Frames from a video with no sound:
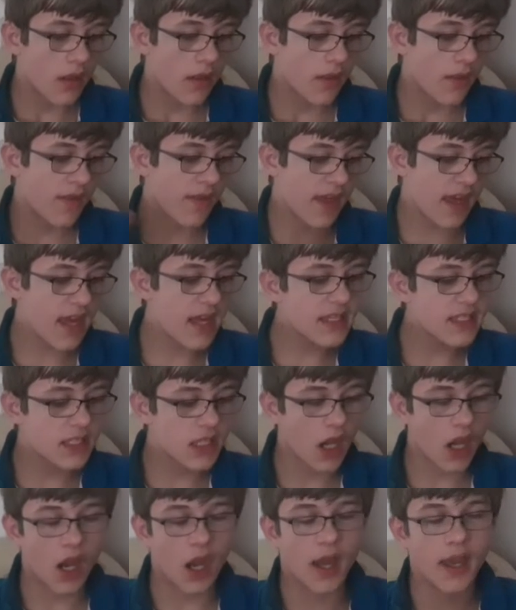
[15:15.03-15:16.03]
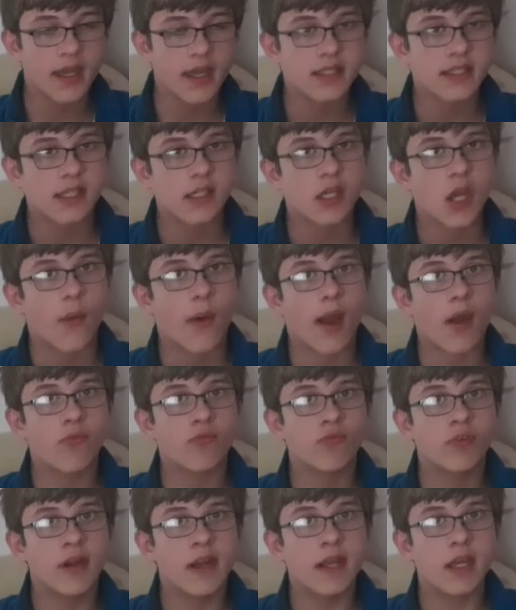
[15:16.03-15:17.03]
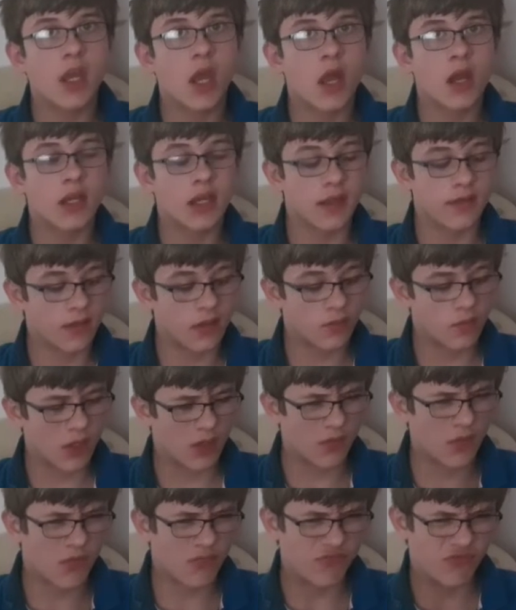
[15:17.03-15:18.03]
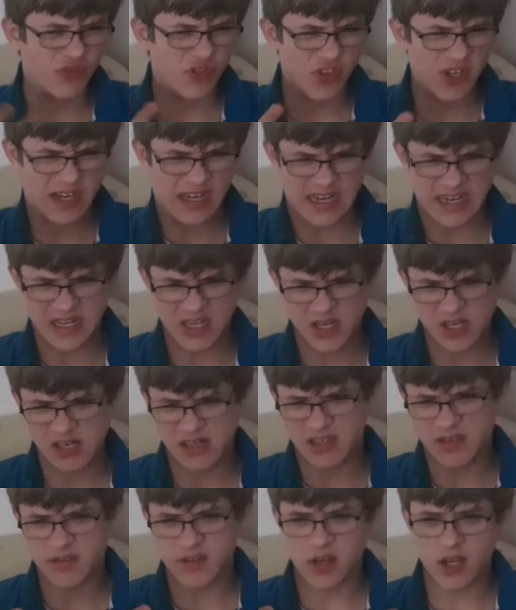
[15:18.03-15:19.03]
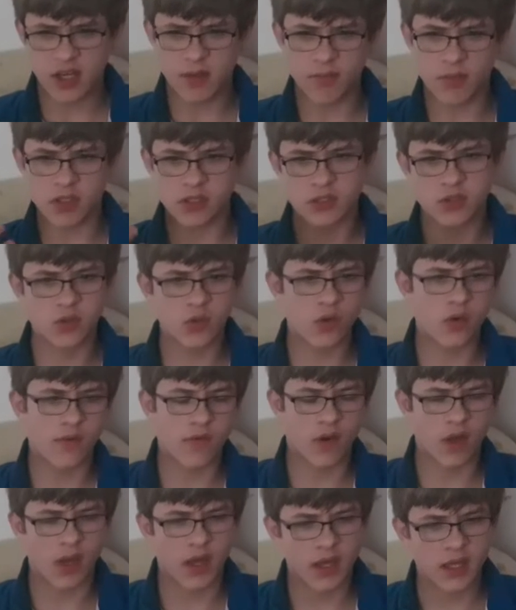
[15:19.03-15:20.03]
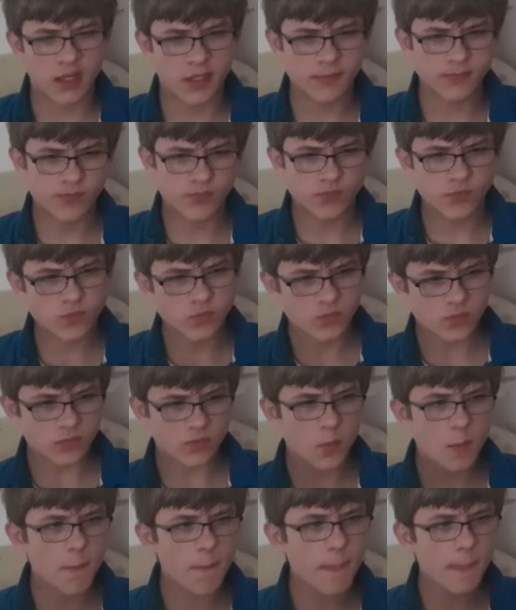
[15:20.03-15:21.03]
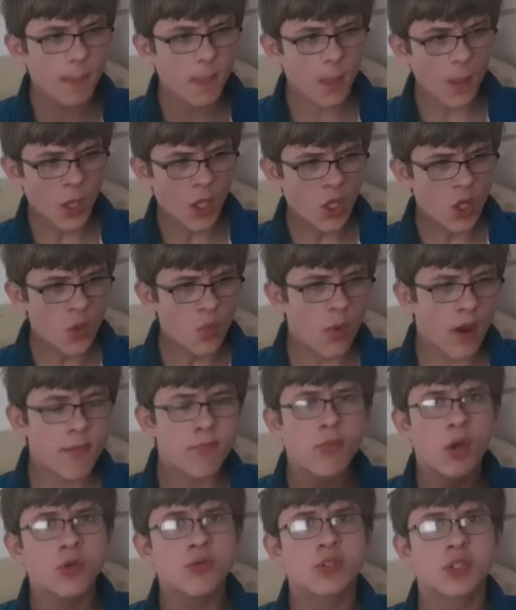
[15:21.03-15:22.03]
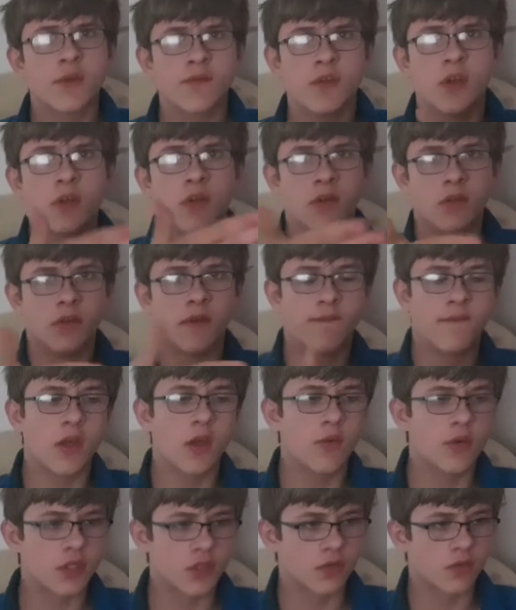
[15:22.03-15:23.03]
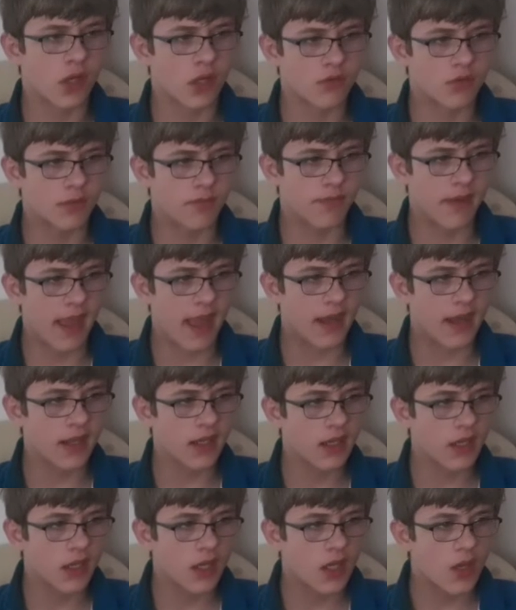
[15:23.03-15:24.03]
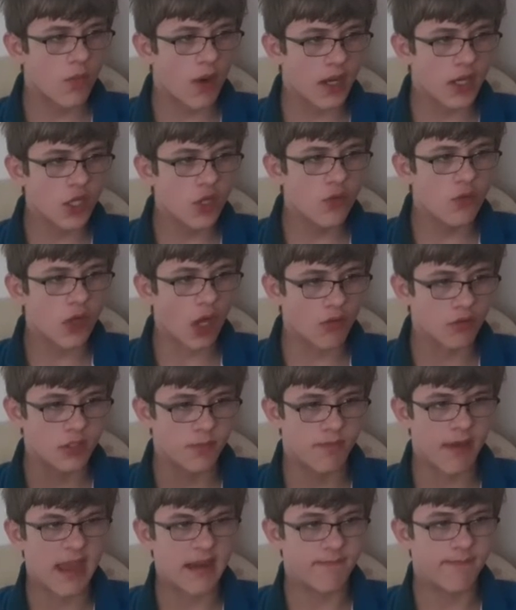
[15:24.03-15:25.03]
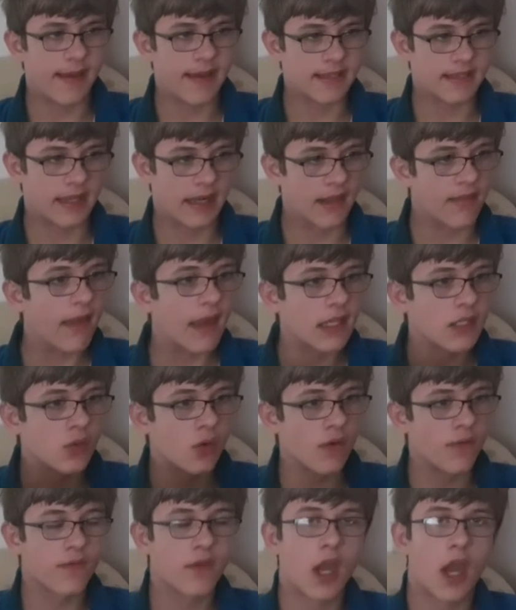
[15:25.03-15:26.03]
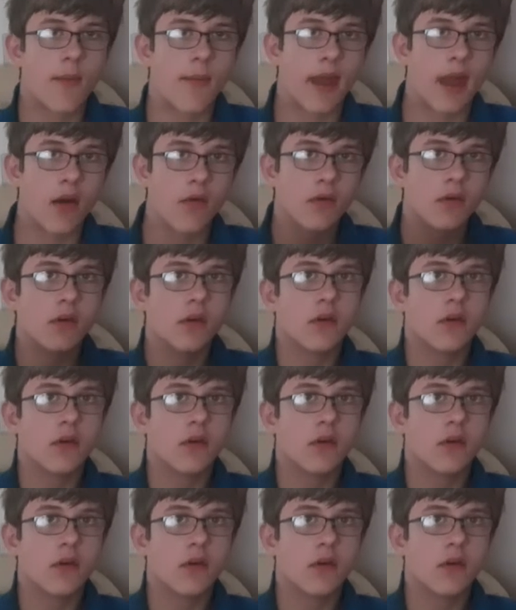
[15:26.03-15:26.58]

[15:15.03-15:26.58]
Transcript: These guys go out really early in the, well, not really early in the night, but sort of like when most of you, the viewers will go to bed. When you go to bed, basically, they sort of come out